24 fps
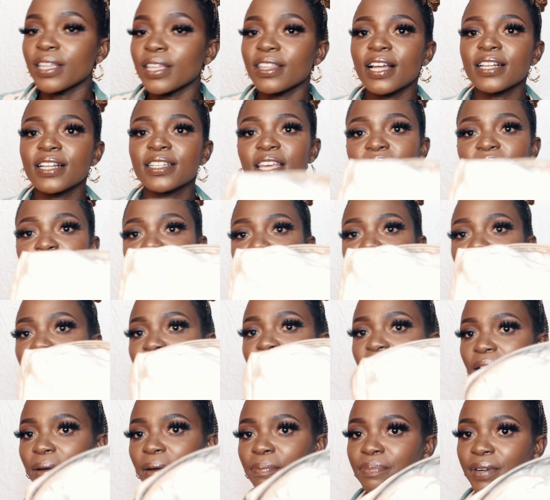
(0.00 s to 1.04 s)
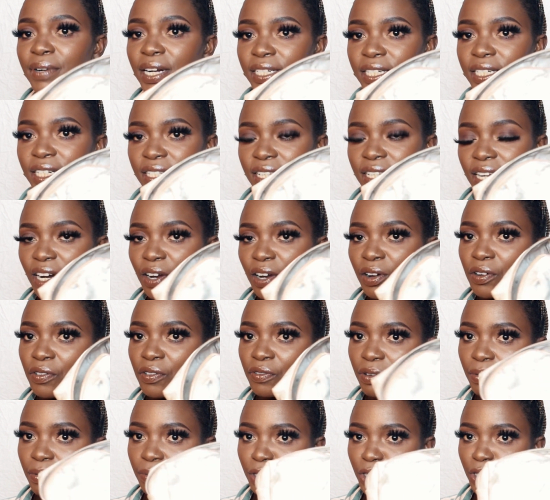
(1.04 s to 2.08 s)
that came with makeup brushes that I got
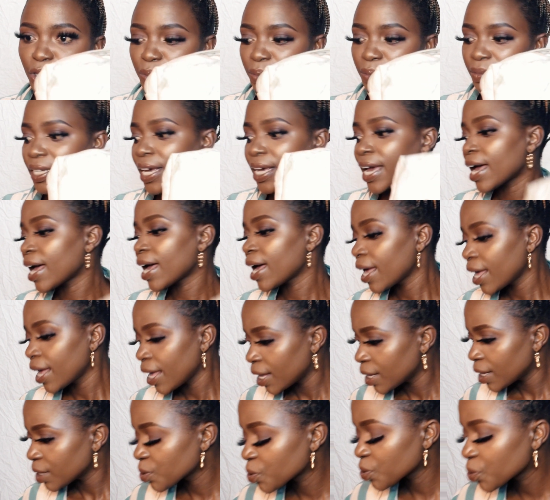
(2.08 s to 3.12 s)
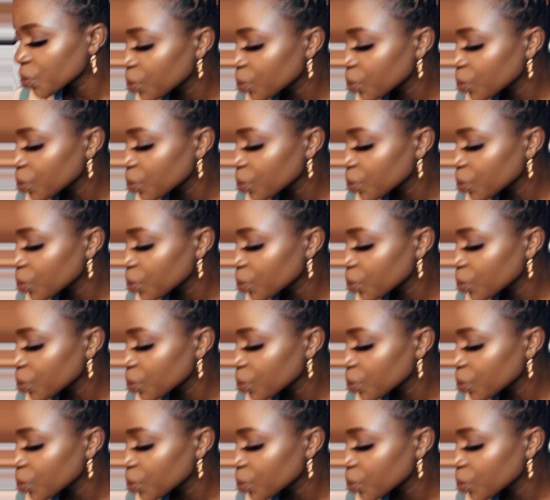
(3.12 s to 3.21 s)
from Jumia. So